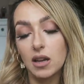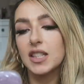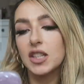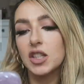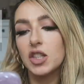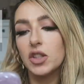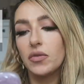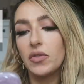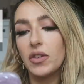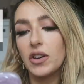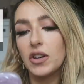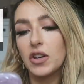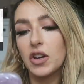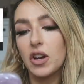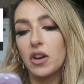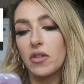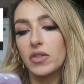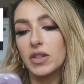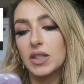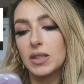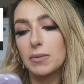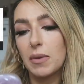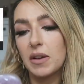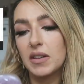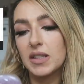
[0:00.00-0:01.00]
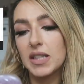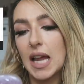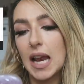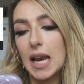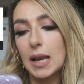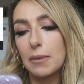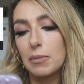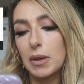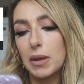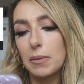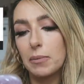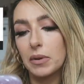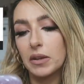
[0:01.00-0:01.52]
Did you feel nervous about
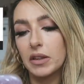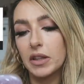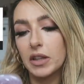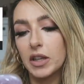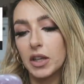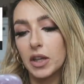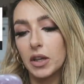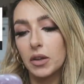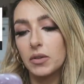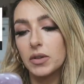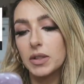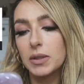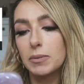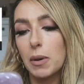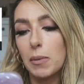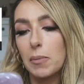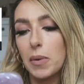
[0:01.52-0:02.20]
telling people the news?